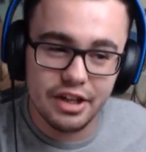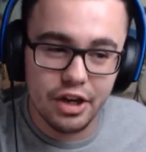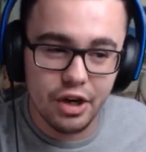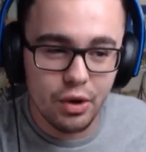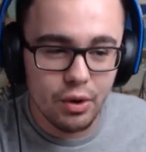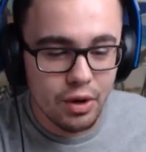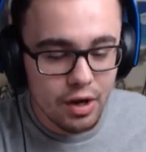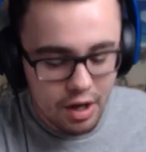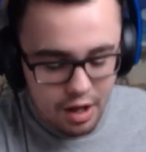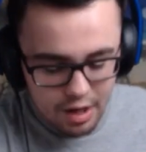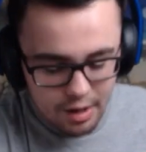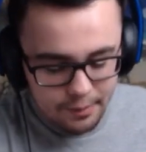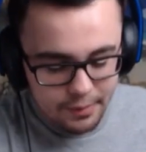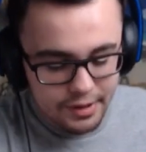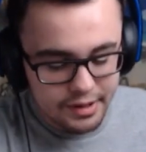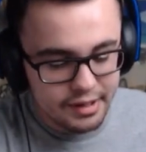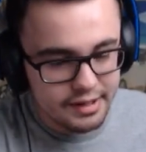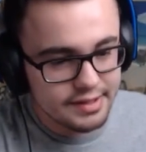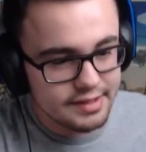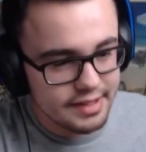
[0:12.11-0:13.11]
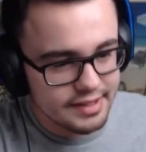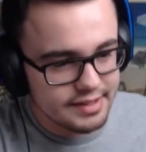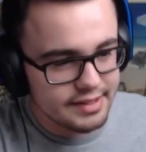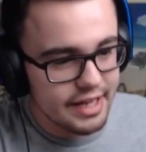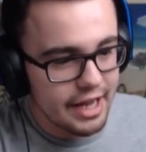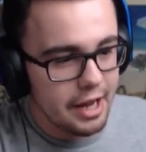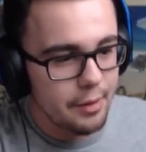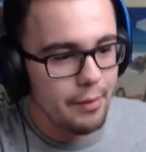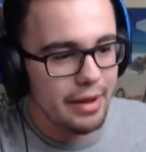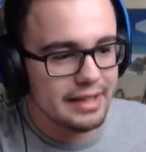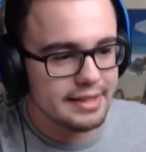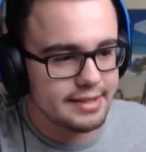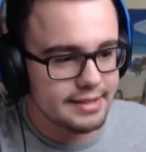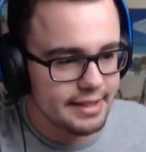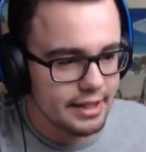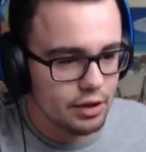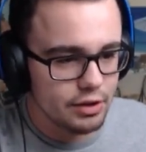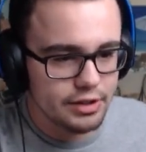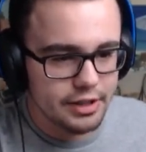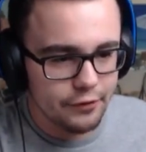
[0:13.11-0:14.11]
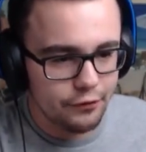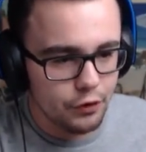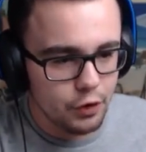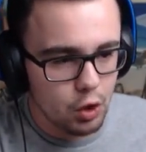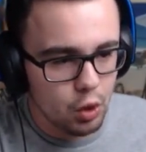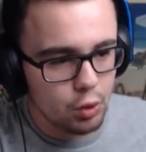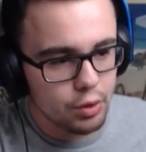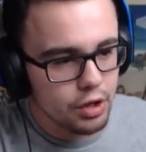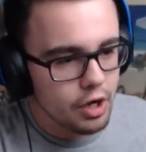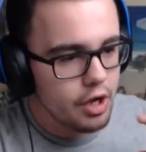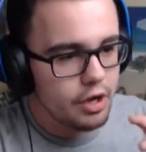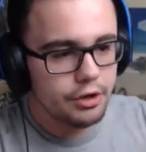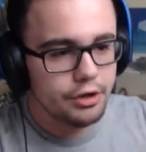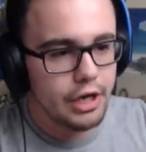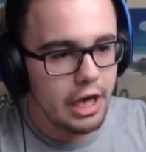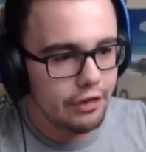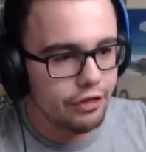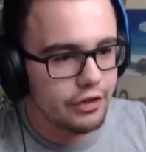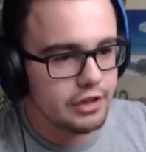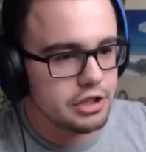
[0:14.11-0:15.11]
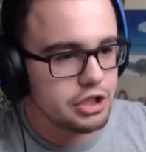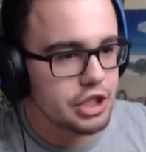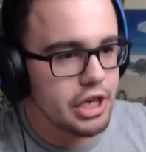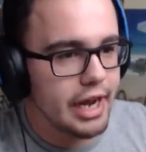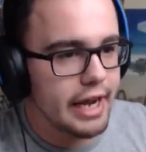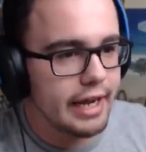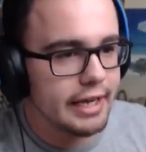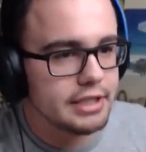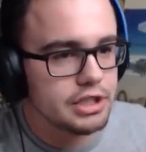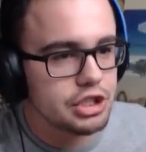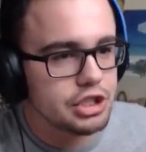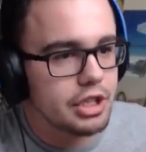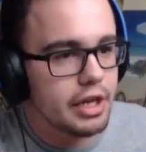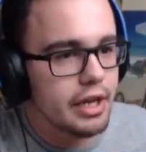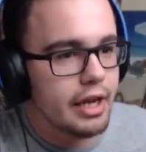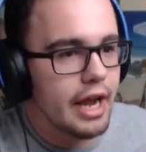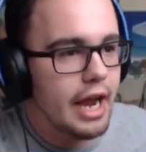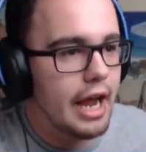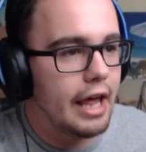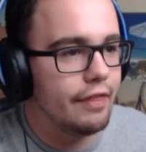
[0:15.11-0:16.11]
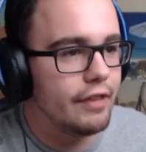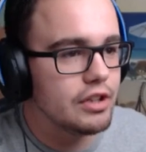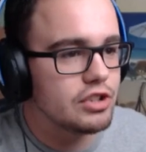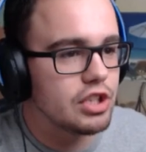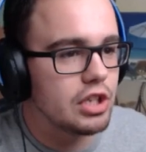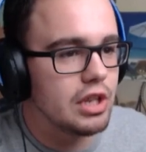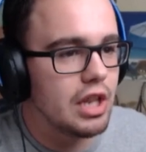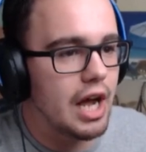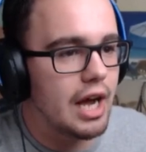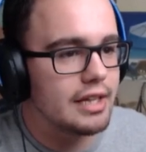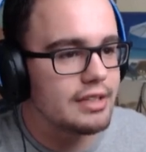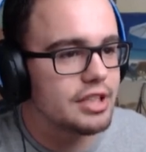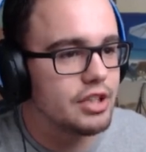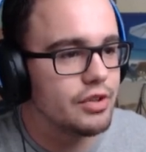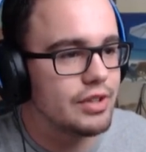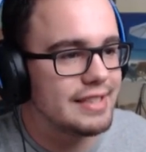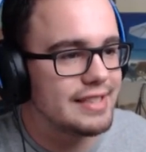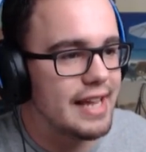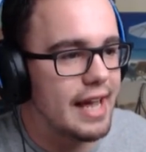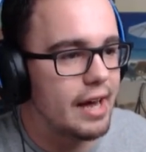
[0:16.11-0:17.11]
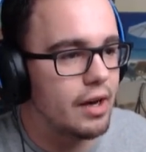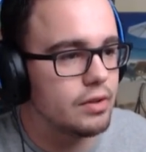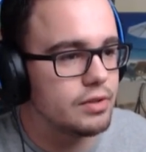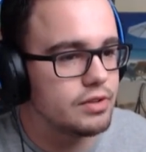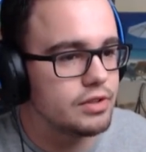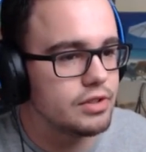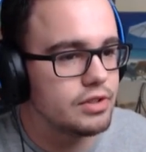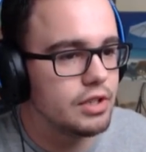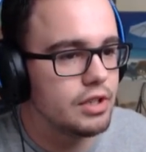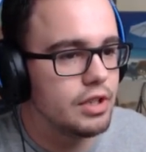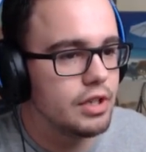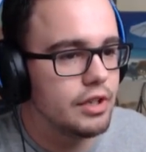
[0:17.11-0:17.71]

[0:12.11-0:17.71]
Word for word: go because this game is still difficult, nothing changed, and there's a lot to this house.